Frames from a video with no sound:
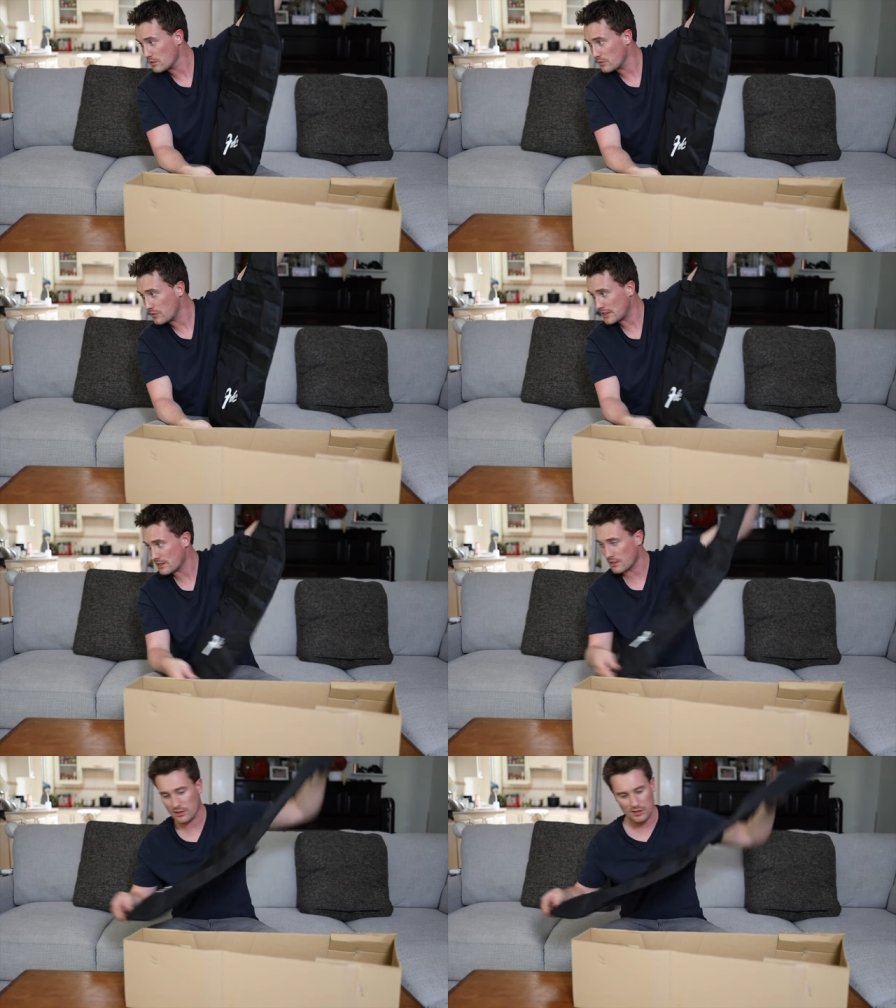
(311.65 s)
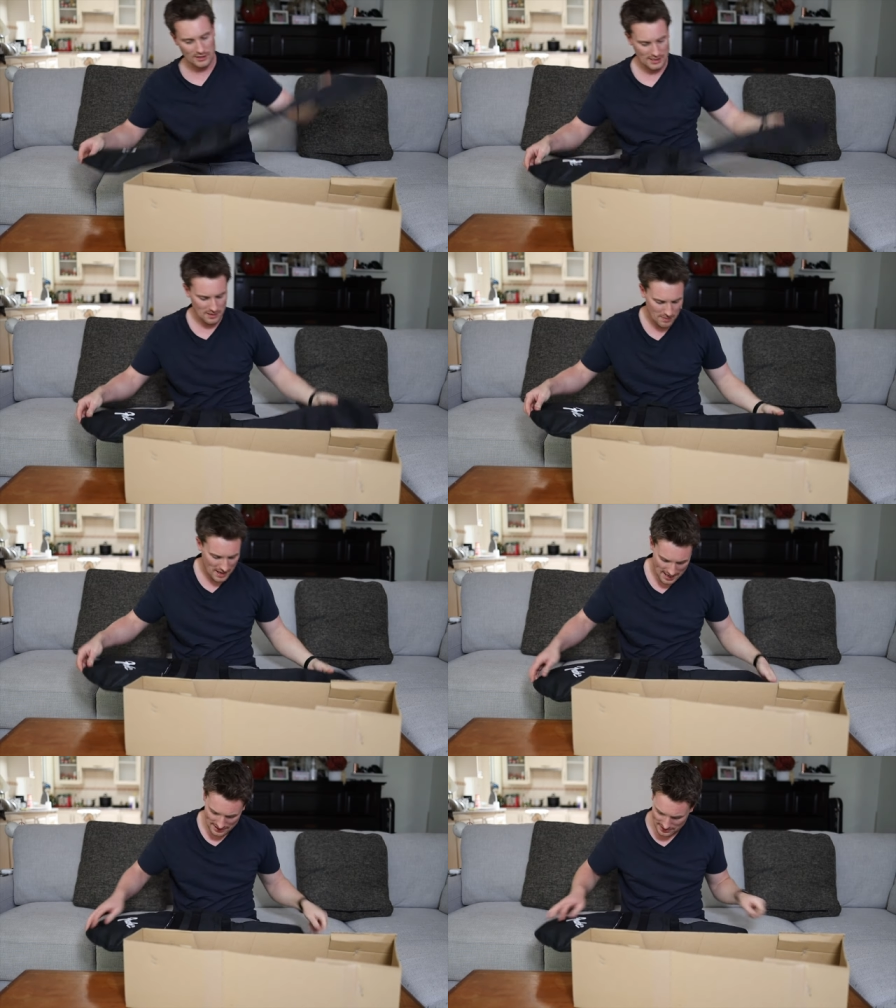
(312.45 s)
Fender logo gig
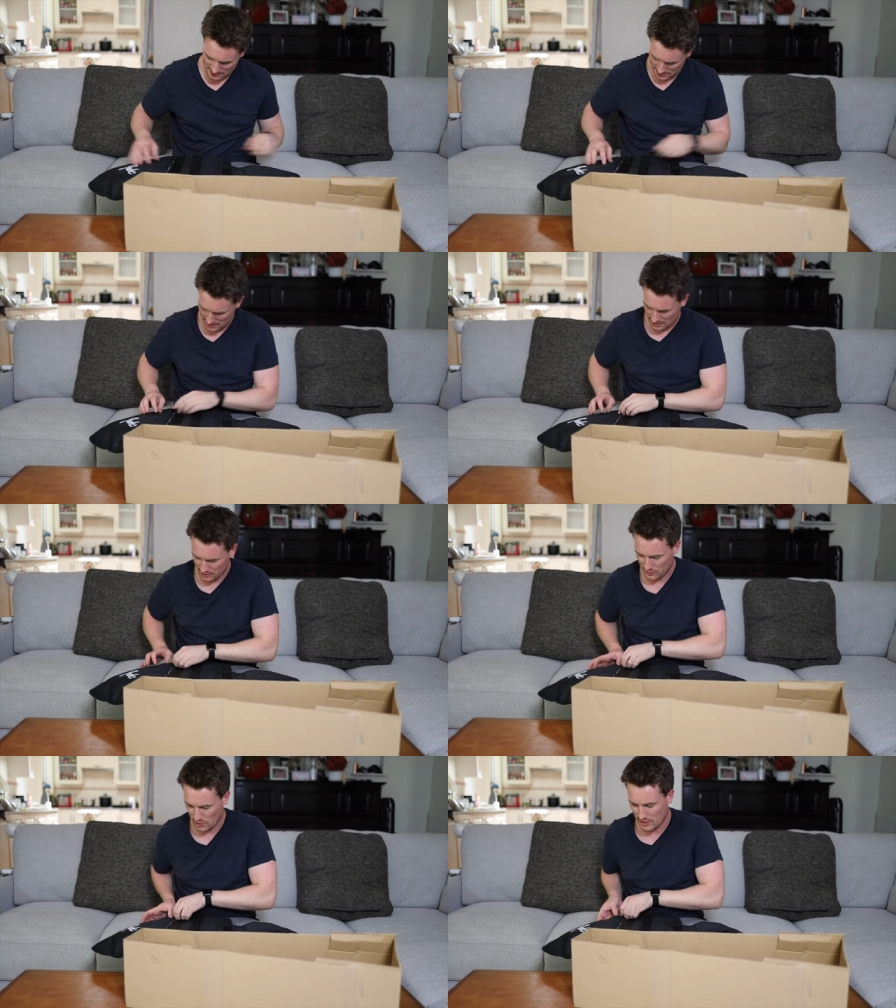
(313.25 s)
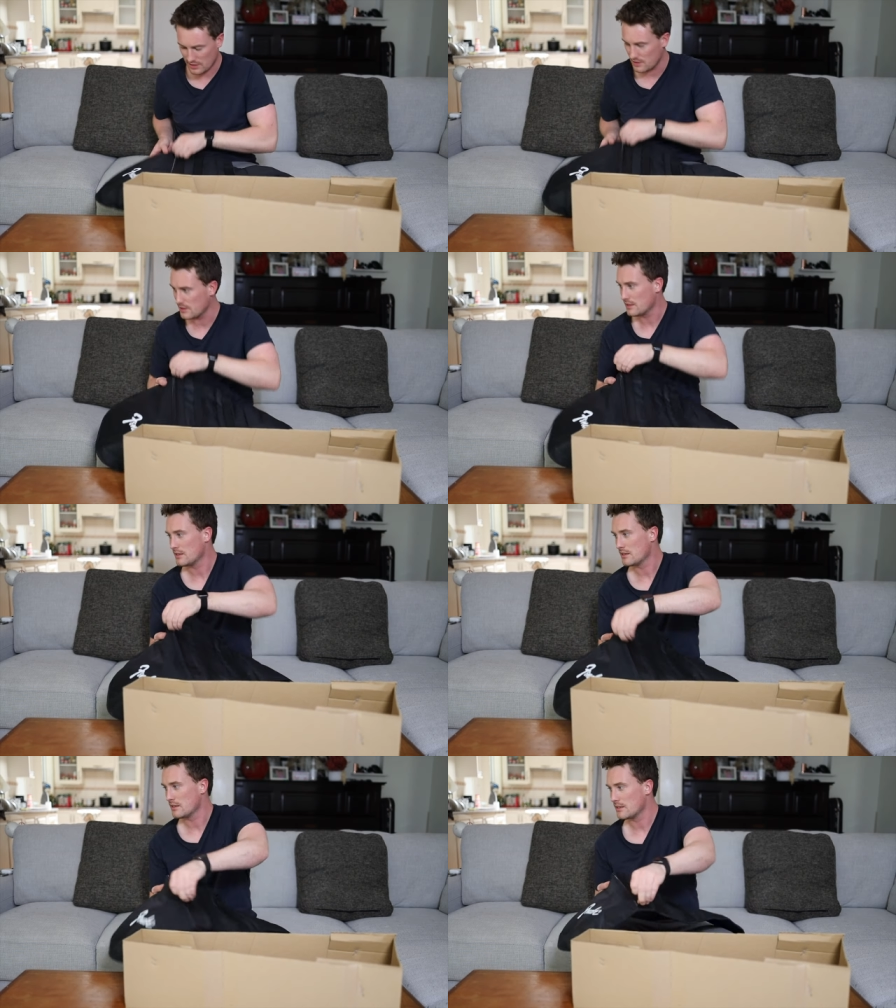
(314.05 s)
bag. You've got
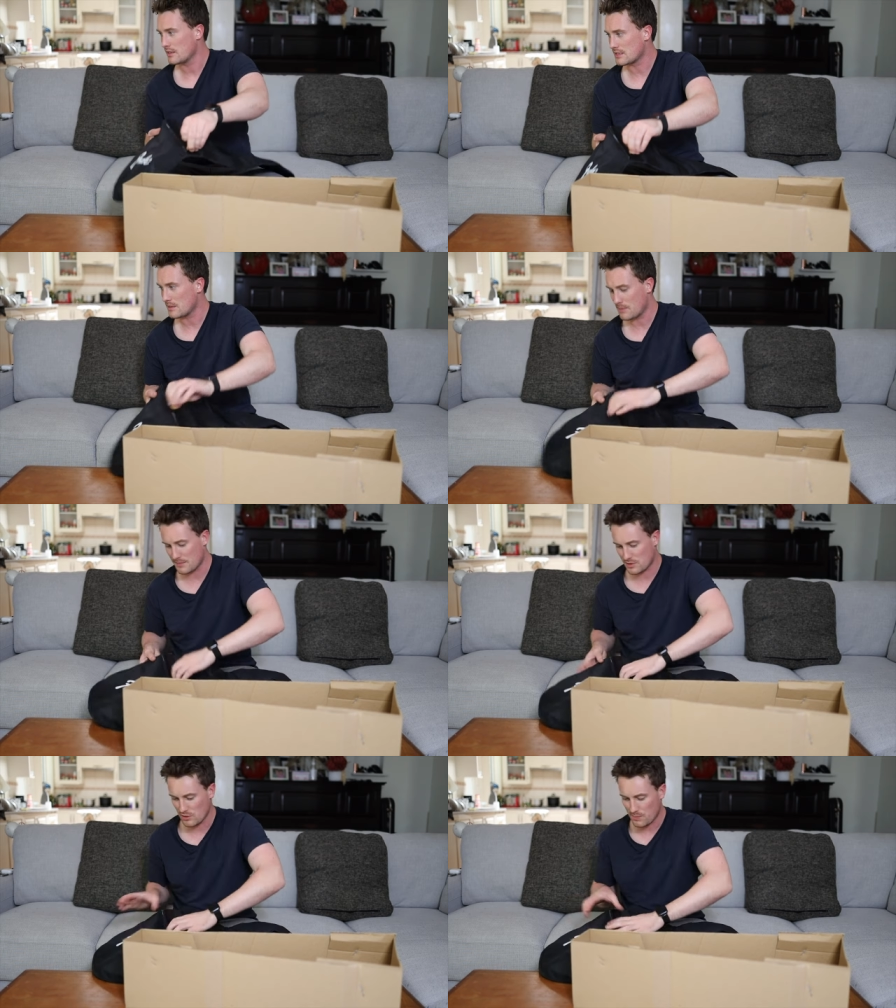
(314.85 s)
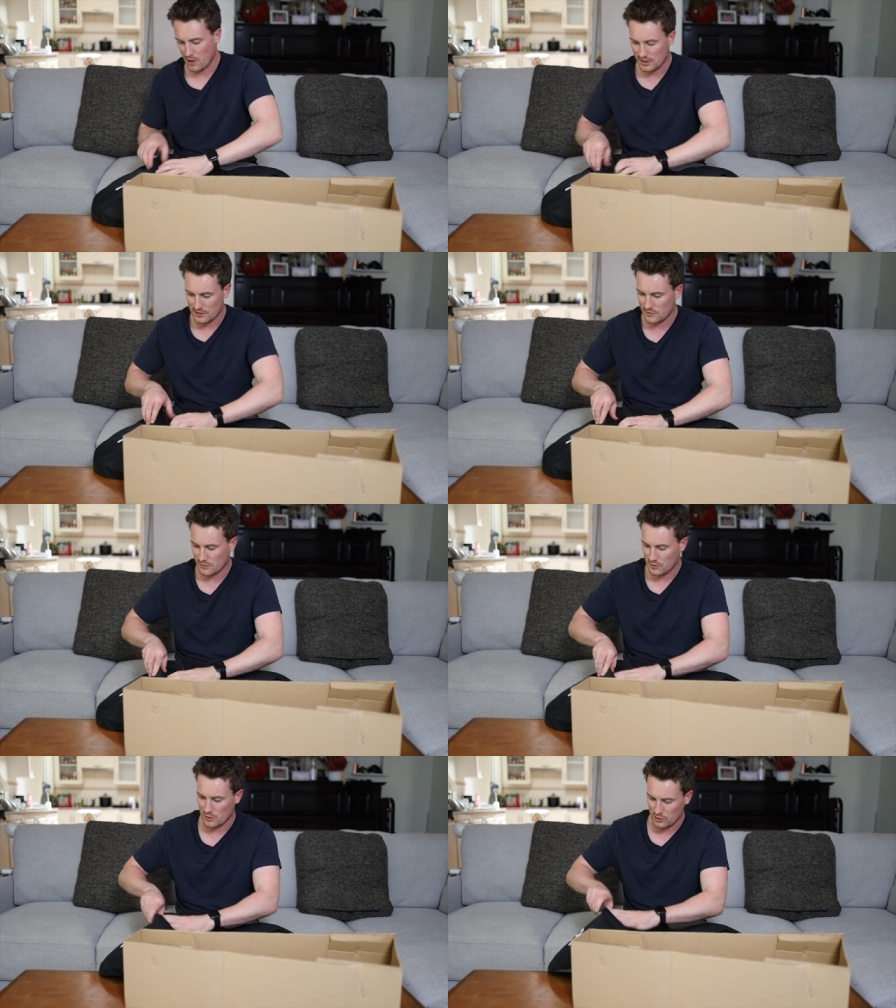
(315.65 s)
a zip-up sort of pocket
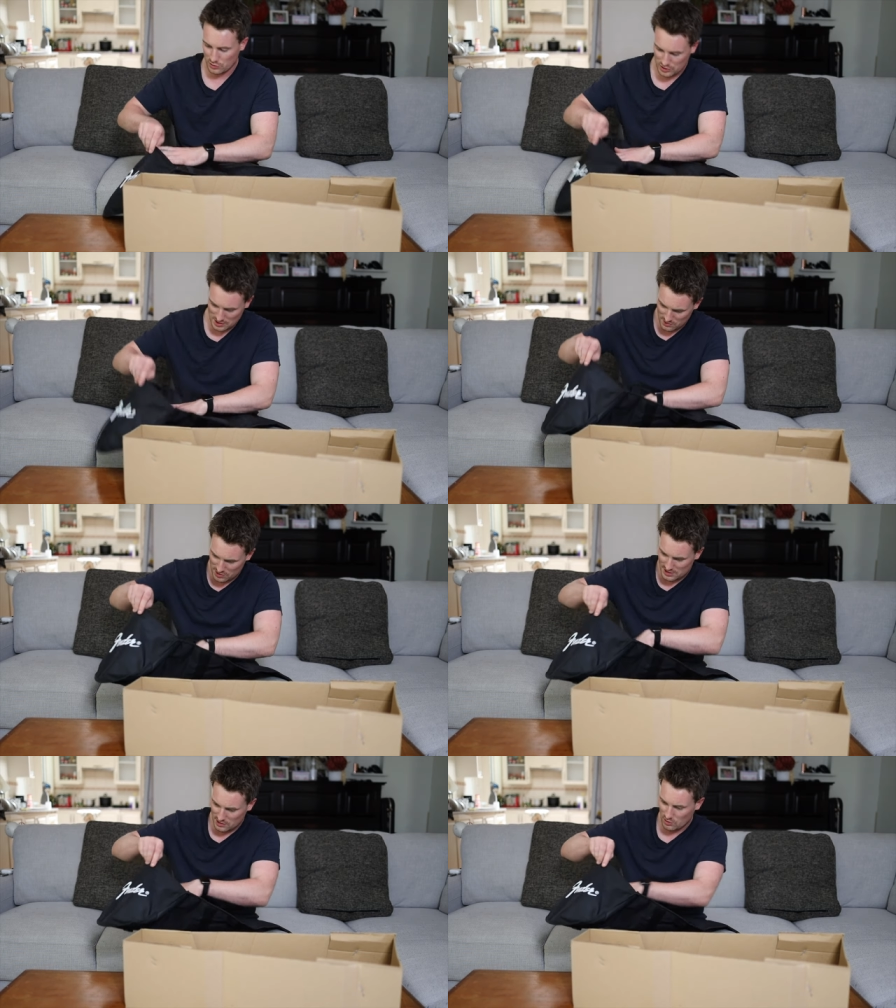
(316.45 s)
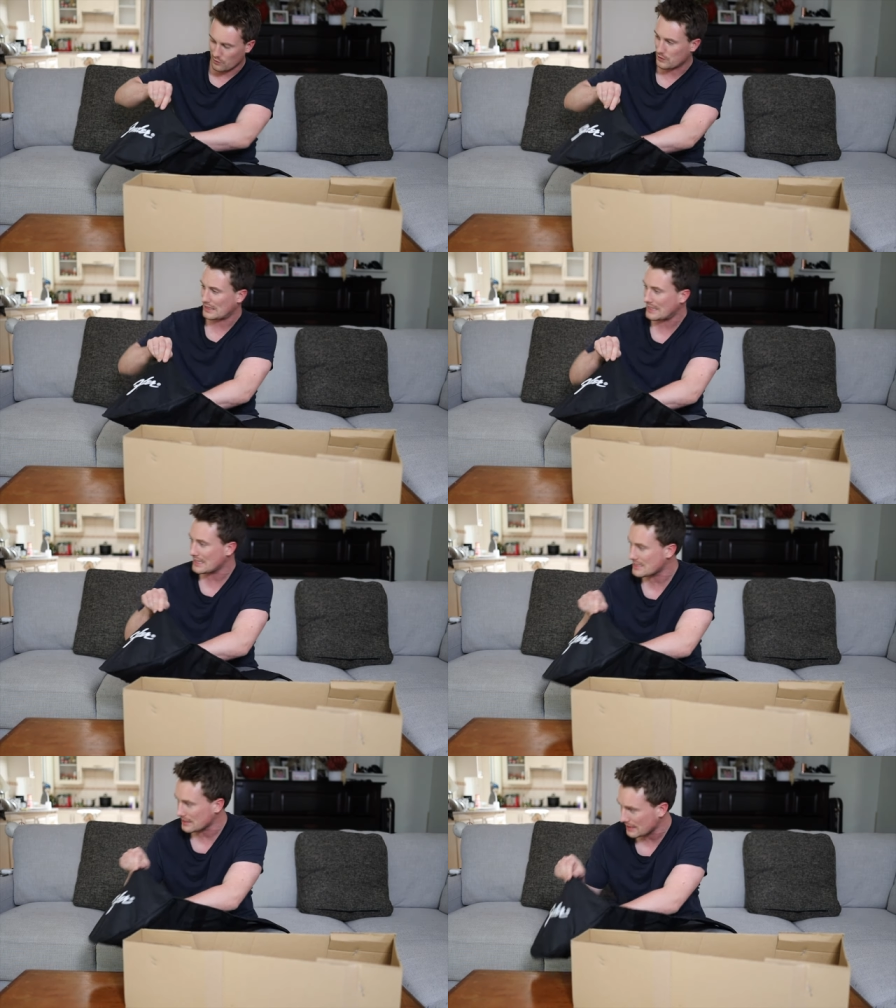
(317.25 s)
for your sheet music or for
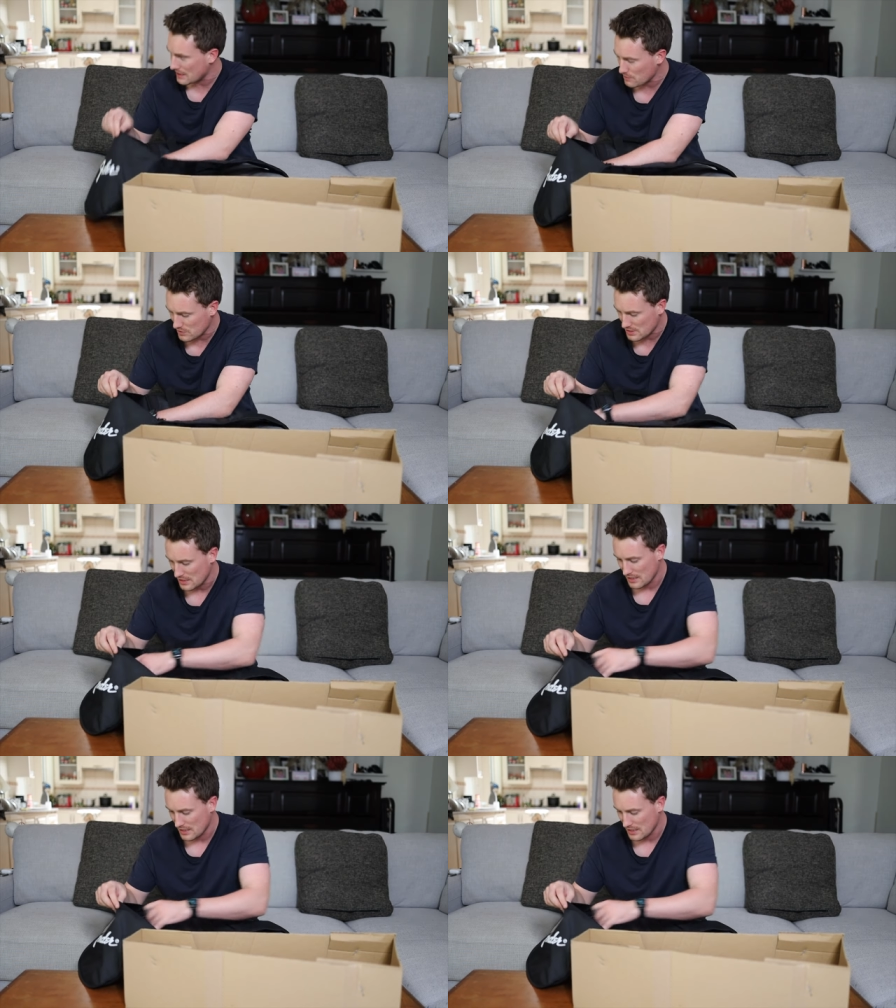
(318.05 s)
leads and cables.